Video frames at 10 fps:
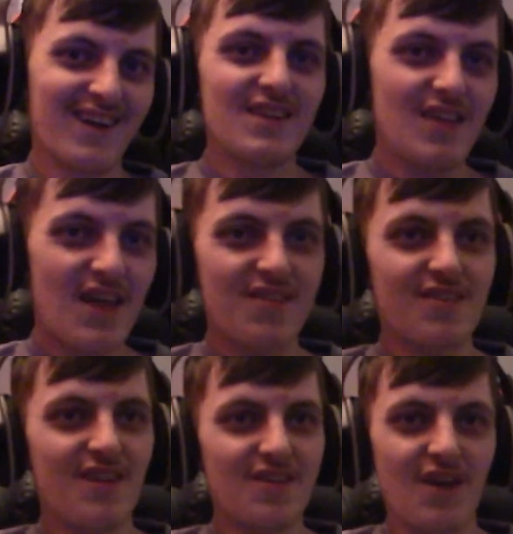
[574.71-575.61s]
This
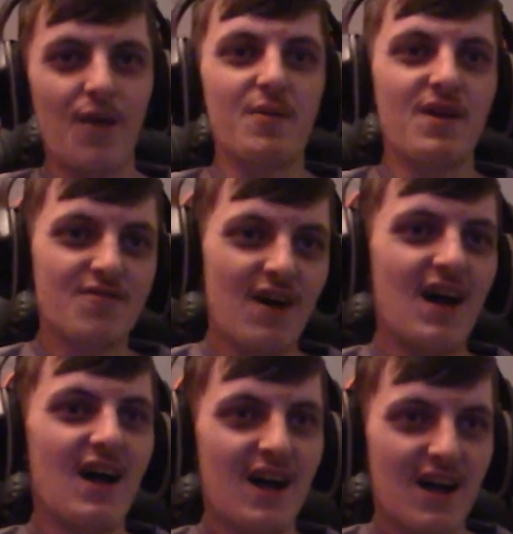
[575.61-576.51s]
is copy, but
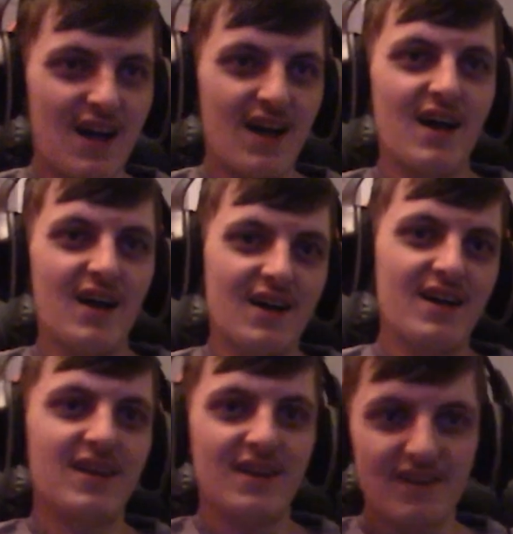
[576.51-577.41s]
I.